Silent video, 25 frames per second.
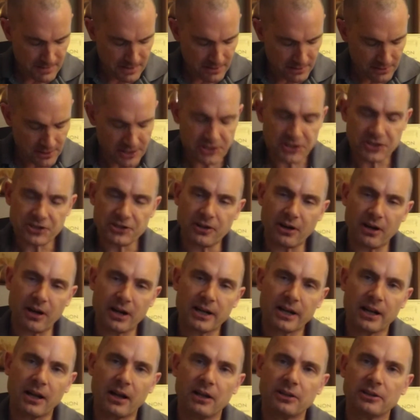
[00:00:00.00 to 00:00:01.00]
let's
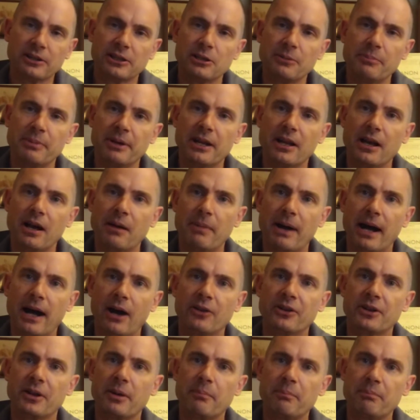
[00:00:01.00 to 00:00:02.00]
talk a little bit
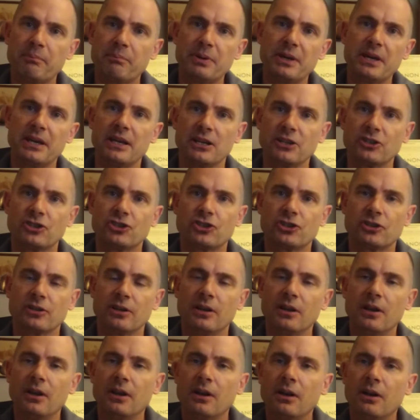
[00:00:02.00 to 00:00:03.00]
about pitch,
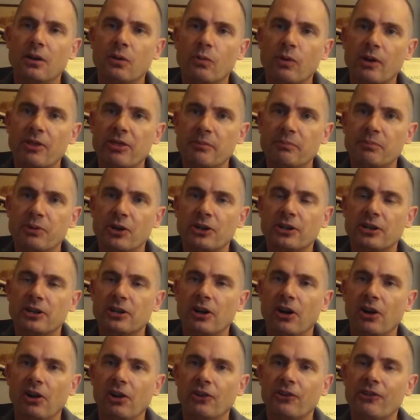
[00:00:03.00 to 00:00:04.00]
what the book
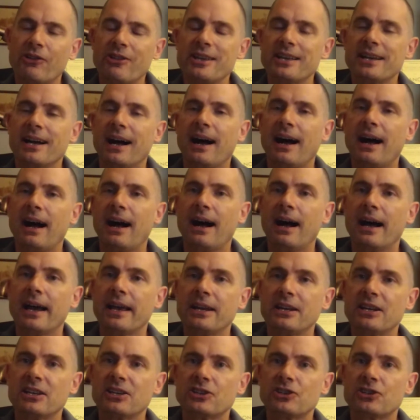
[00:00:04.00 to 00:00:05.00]
calls the
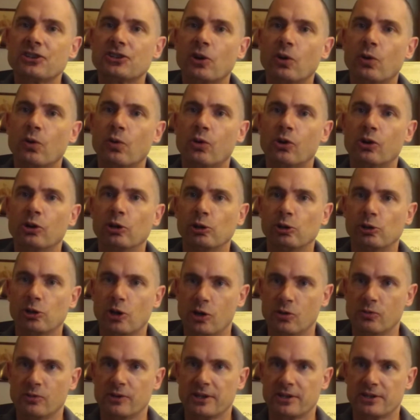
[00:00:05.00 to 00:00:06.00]
highness or
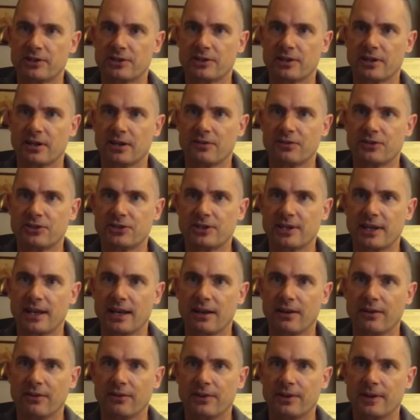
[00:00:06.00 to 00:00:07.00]
lowness of
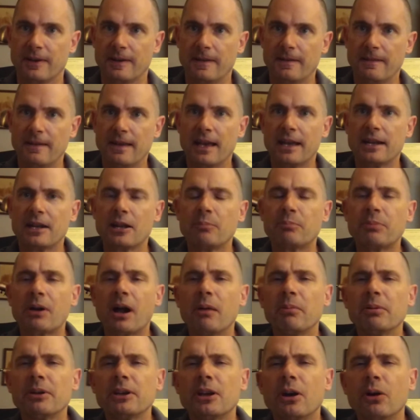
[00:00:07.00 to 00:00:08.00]
sound. And I'll
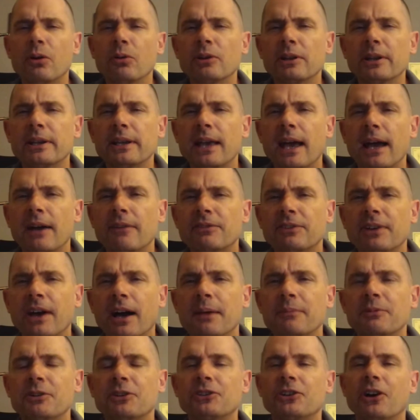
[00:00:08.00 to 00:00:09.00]
probably only have
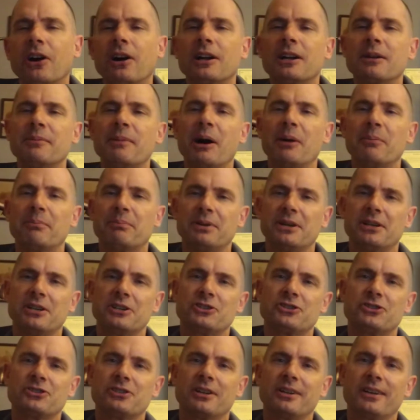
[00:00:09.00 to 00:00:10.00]
time to talk about
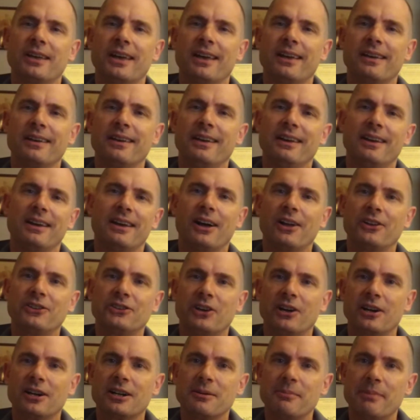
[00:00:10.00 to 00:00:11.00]
pitch today. I'll
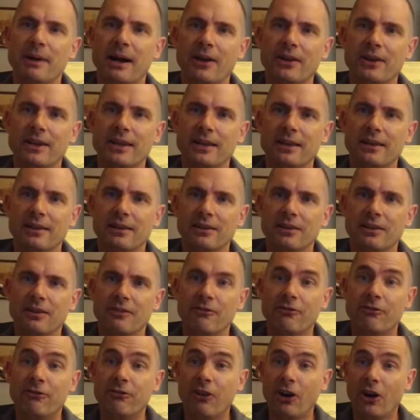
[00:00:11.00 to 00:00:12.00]
talk about
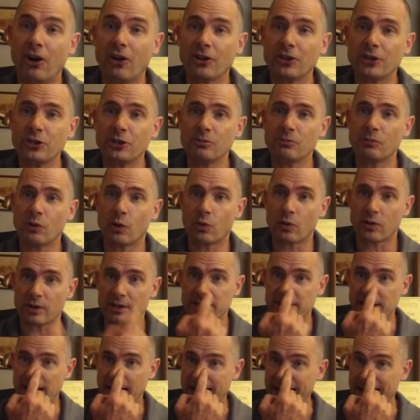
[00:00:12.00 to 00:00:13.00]
volume or
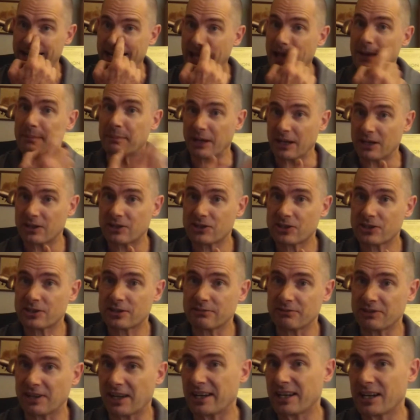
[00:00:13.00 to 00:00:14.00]
dynamics.
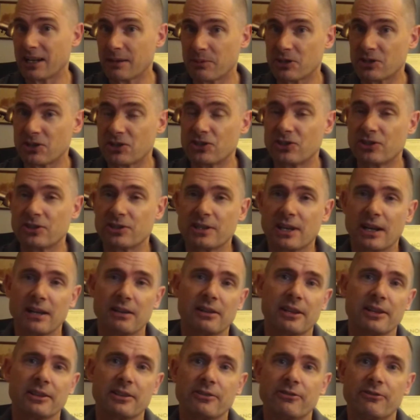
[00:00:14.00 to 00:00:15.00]
Dynamics is just kind of
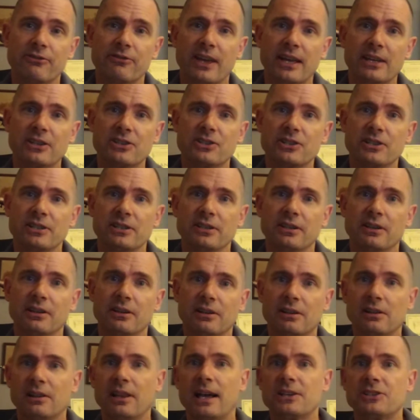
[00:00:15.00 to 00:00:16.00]
like the fancy
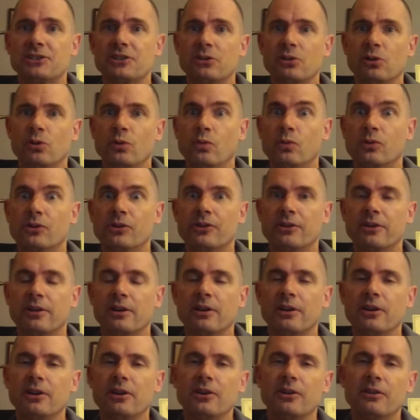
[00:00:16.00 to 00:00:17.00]
classical word
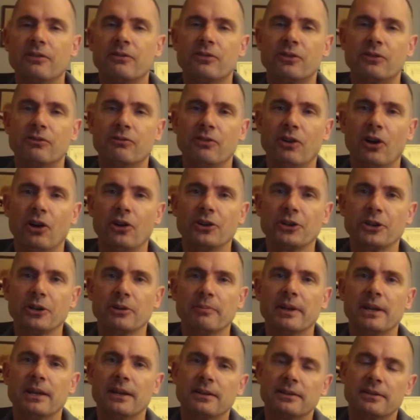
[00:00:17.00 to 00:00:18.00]
for volume.
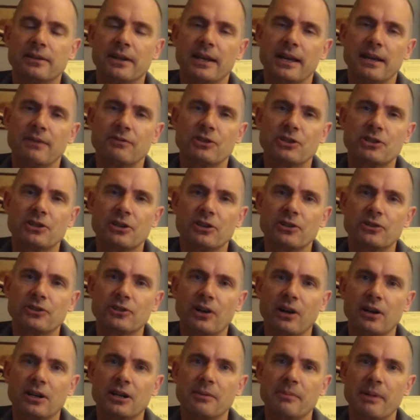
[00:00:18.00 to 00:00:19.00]
Today I'm just going to
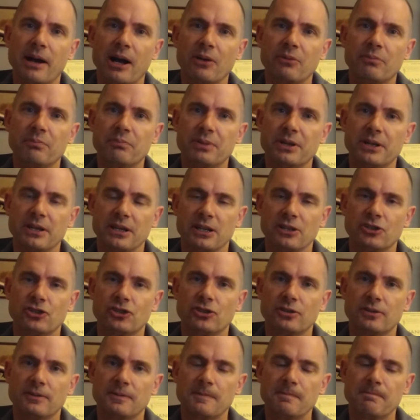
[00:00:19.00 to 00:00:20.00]
talk about
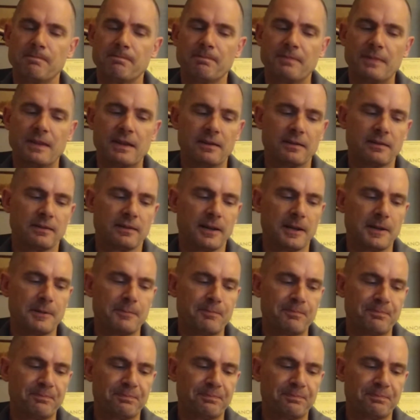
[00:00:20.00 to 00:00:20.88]
pitch. Okay?